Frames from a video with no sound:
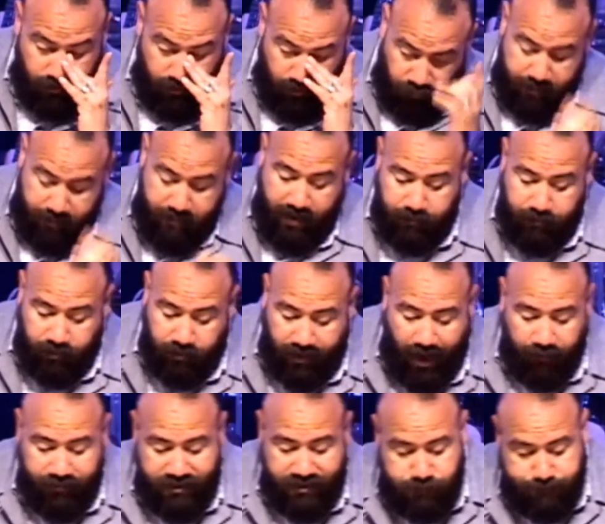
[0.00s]
Remember
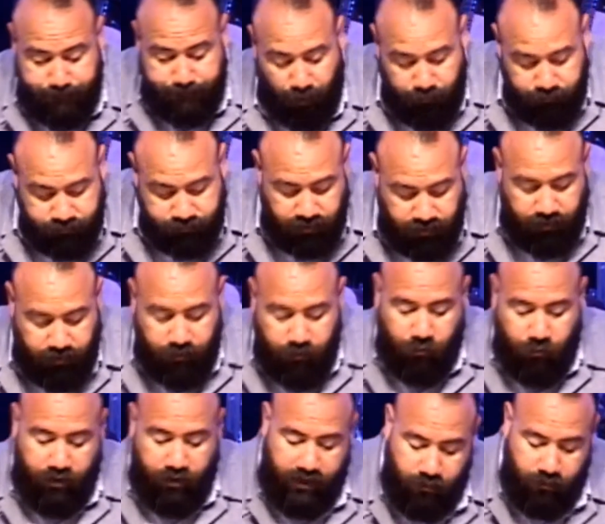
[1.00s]
how he spoke to you
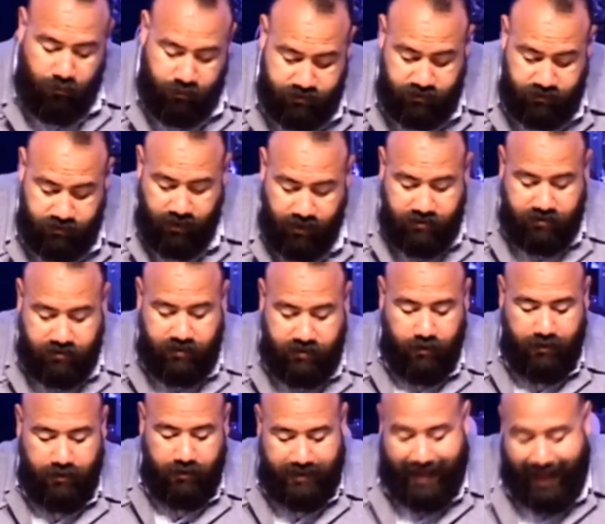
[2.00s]
when he was
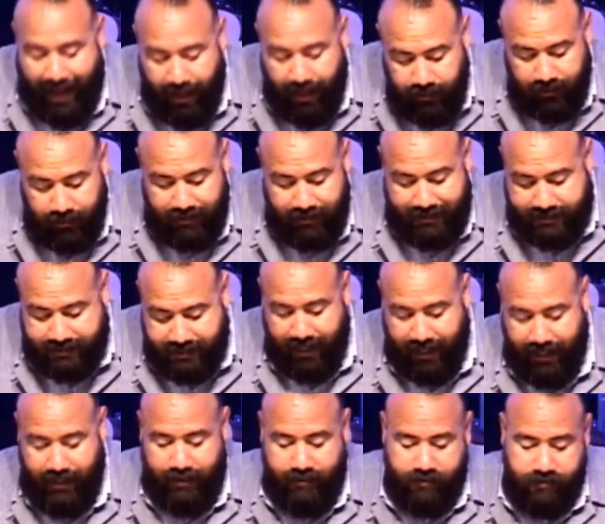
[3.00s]
still in Galilee,
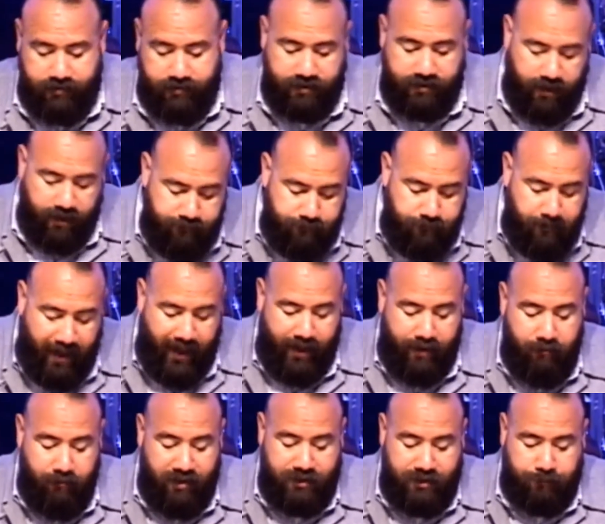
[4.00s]
saying, The Son of
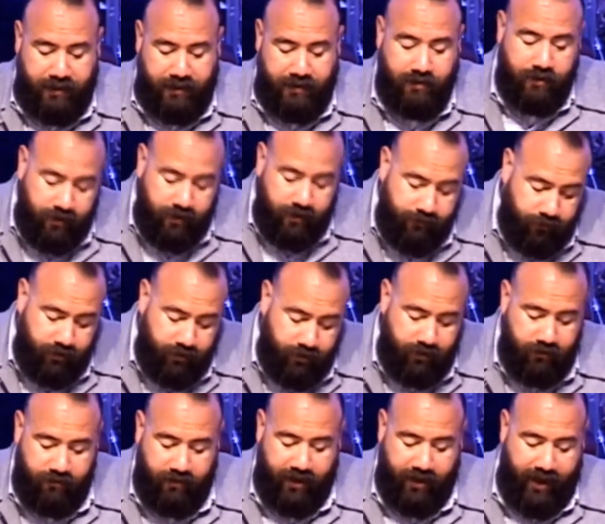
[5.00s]
Man must be delivered
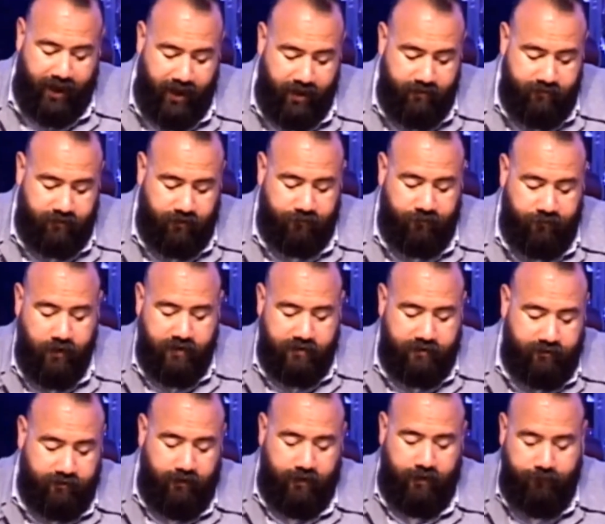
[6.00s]
into the hands of
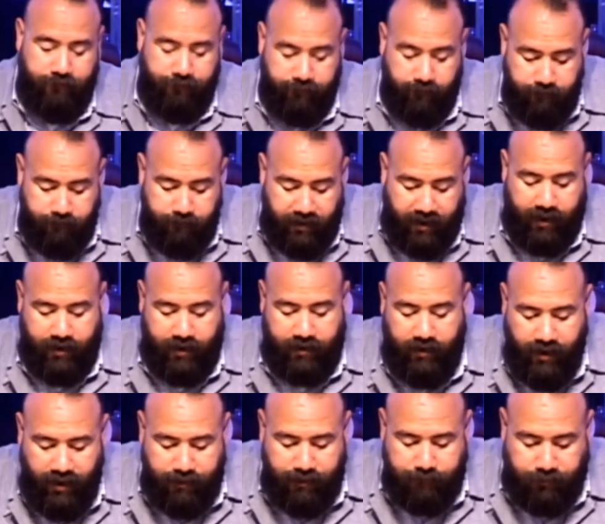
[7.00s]
sinful men
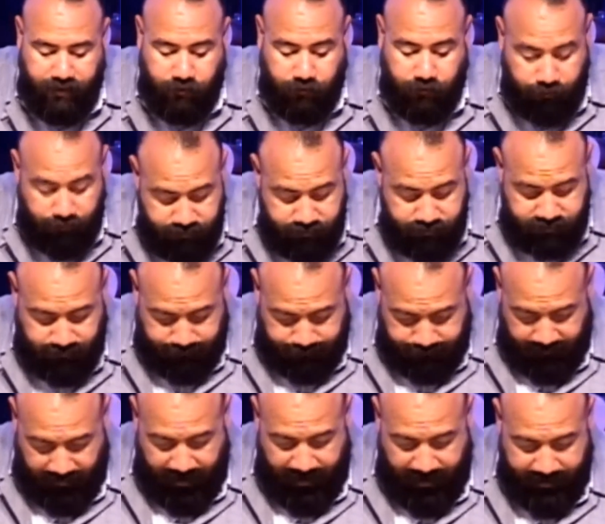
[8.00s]
and be
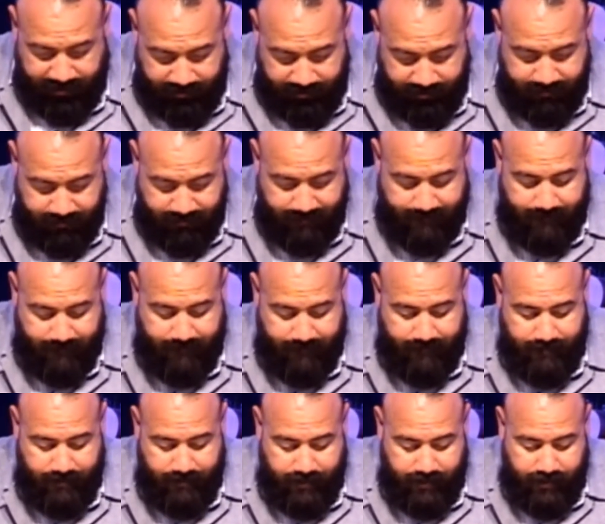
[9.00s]
crucified,
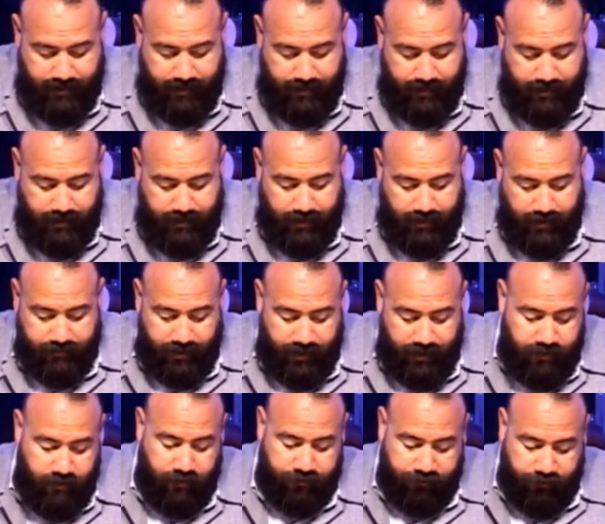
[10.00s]
and
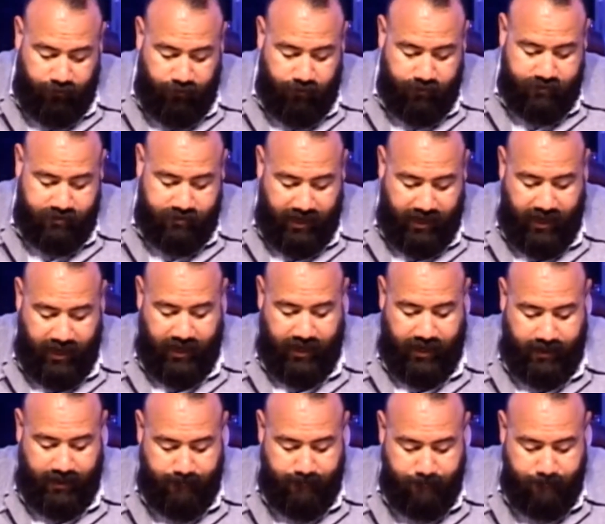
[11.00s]
then the third
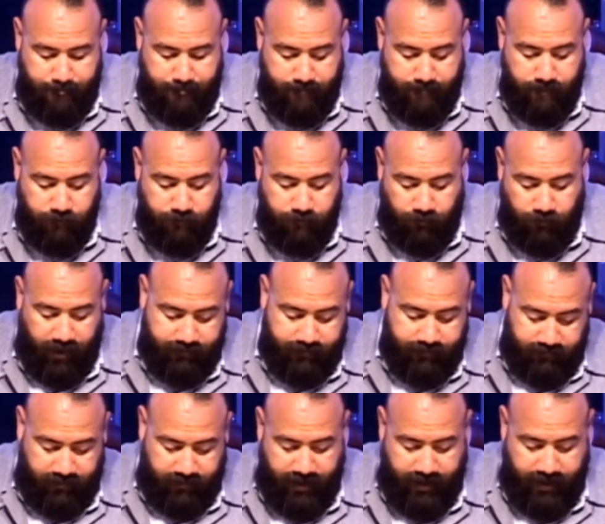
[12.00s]
day
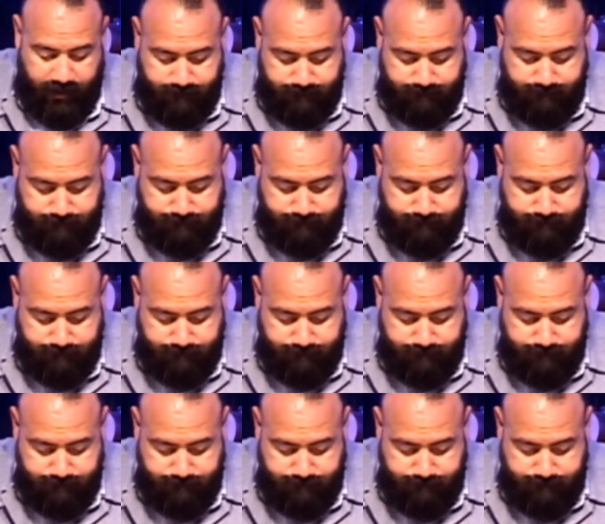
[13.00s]
rise again.